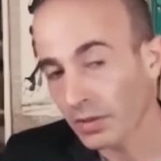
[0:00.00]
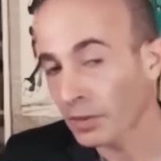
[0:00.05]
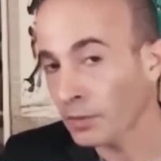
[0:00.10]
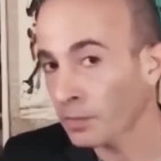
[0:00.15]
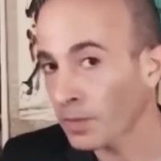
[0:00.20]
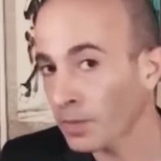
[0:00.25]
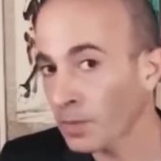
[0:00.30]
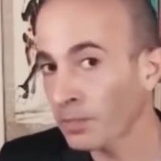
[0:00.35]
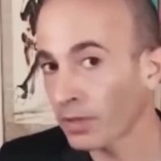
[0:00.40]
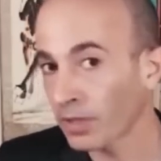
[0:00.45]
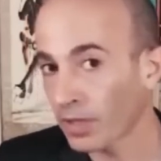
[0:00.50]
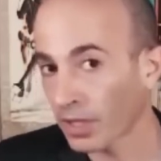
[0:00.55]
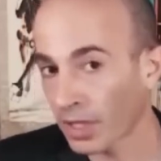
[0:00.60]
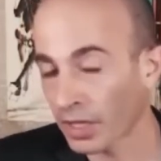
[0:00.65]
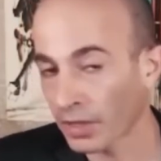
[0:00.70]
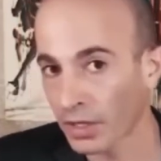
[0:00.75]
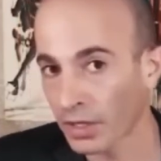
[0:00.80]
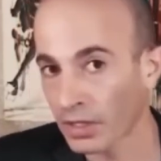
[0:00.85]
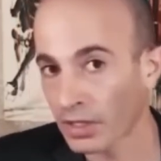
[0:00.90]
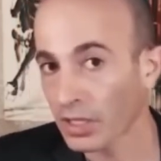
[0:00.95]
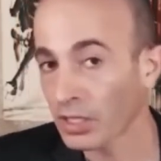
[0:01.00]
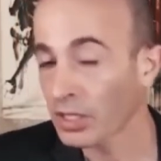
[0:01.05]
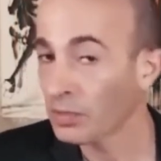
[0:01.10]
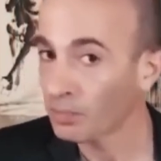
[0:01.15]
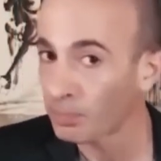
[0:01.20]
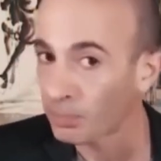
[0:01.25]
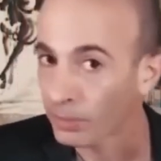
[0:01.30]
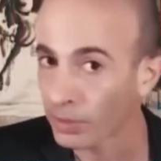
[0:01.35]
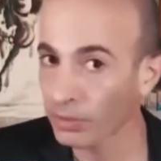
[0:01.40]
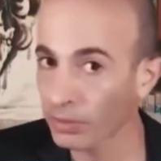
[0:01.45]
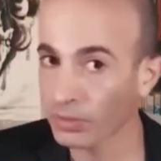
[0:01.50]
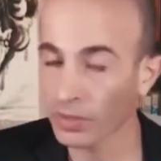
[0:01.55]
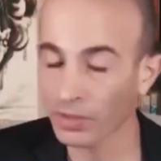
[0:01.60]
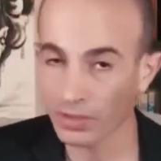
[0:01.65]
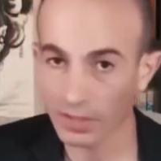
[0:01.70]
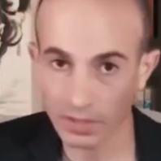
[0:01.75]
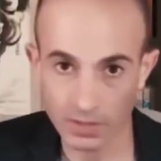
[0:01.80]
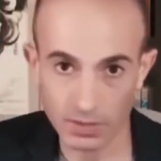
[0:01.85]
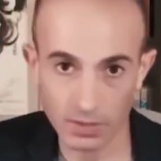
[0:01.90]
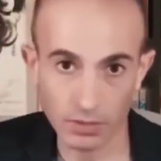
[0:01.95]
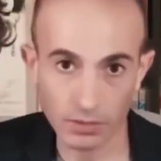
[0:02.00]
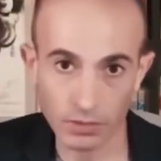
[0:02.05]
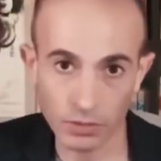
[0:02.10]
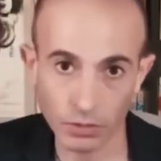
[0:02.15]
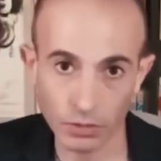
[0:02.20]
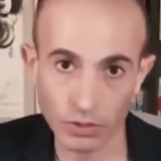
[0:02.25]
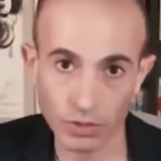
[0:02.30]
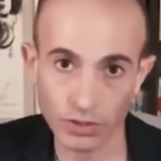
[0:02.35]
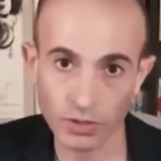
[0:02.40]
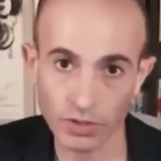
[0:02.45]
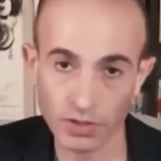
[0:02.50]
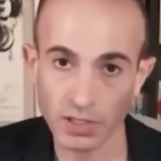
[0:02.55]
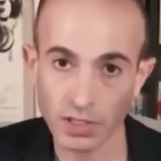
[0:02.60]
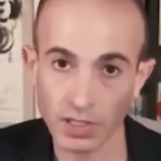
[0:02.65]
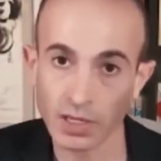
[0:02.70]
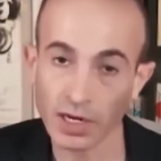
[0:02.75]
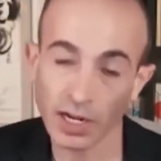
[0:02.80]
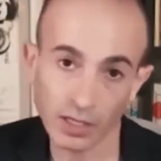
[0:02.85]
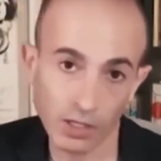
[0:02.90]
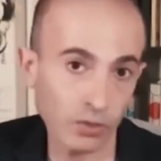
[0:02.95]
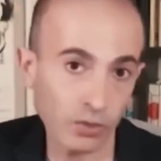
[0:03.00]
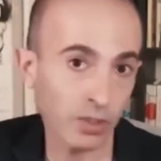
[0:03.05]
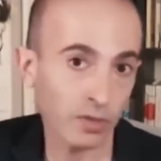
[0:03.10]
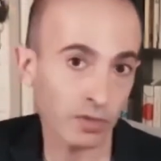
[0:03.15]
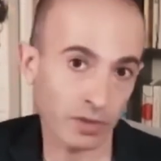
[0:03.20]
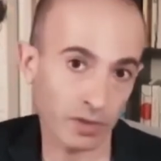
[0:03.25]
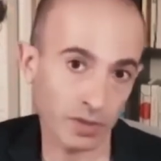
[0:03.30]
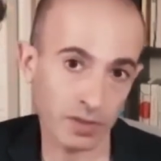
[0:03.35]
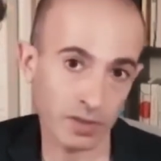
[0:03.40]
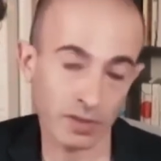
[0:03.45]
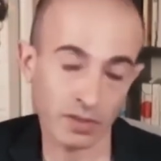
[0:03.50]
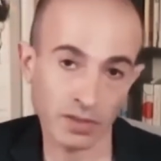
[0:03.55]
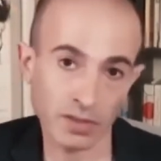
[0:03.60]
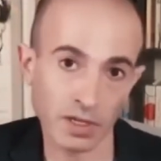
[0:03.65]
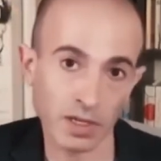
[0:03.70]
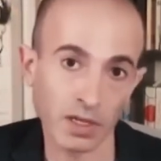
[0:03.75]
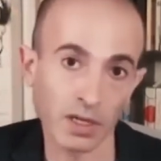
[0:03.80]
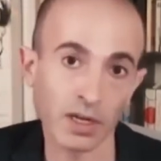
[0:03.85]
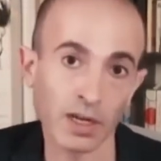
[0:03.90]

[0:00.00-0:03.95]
that people have in important institutions like universities,